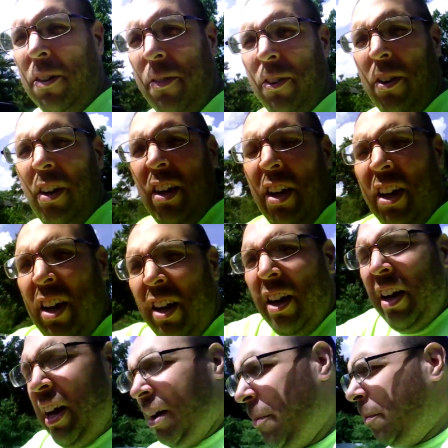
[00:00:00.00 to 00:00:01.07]
book for
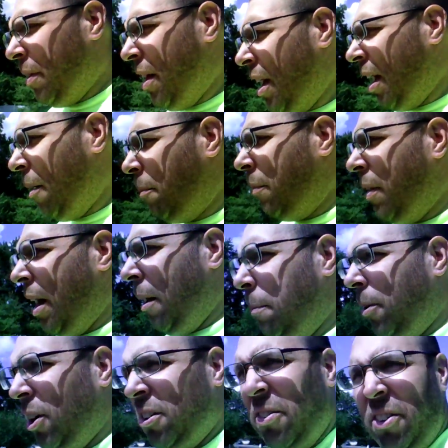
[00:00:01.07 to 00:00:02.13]
how how
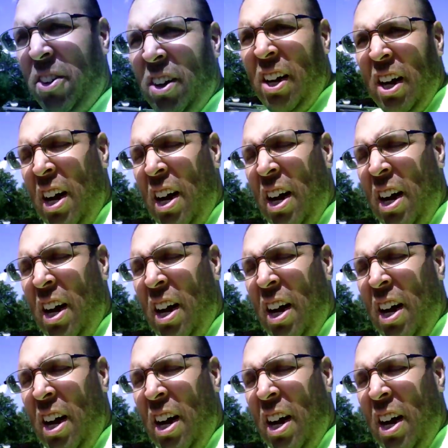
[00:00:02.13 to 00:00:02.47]
how book for